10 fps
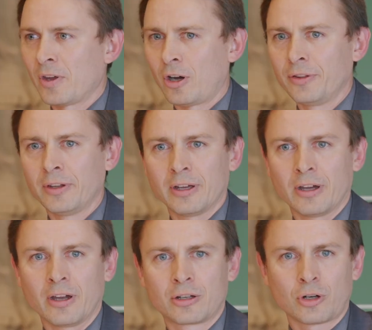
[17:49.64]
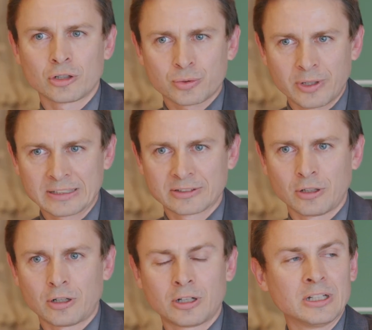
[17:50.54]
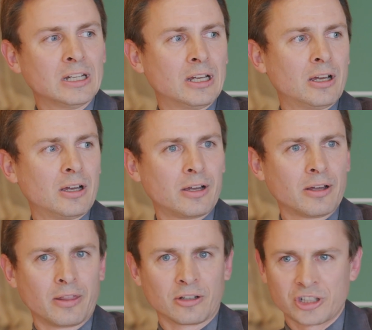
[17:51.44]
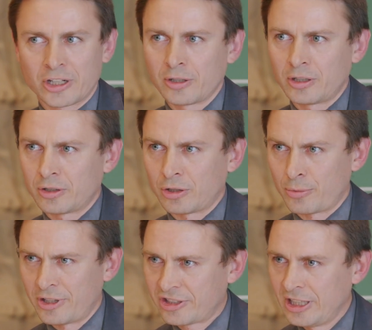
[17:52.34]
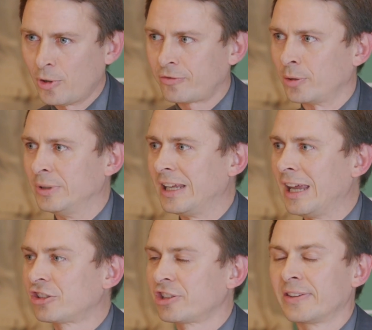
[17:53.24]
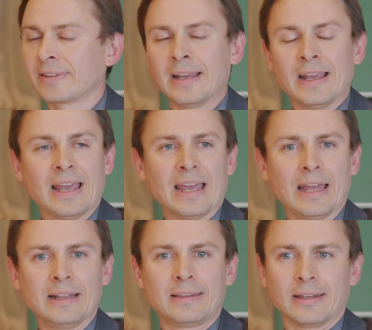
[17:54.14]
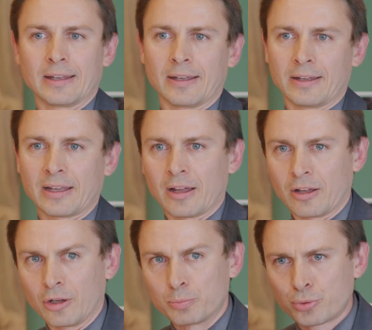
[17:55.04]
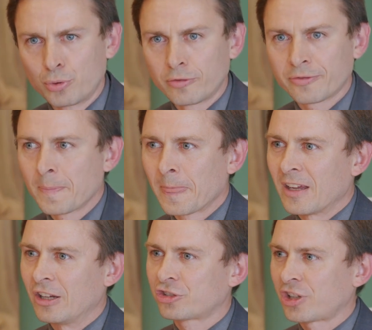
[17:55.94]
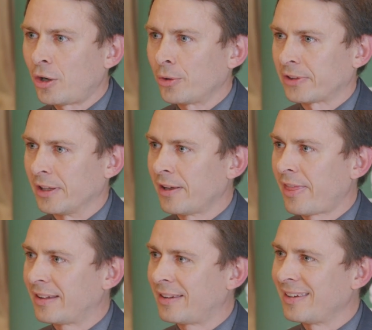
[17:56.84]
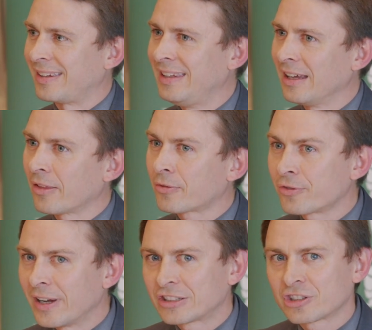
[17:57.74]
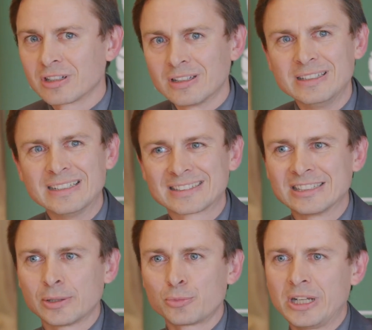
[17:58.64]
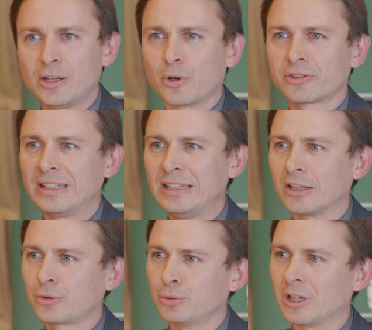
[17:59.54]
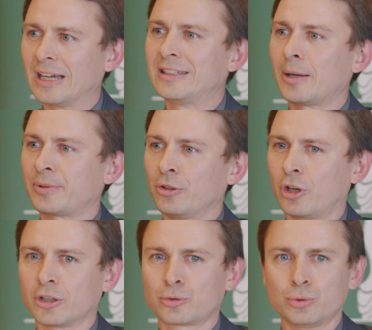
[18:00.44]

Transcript: on contracts law, the general regime of obligations, and proof shows that here the French legal system really was eager to adapt in order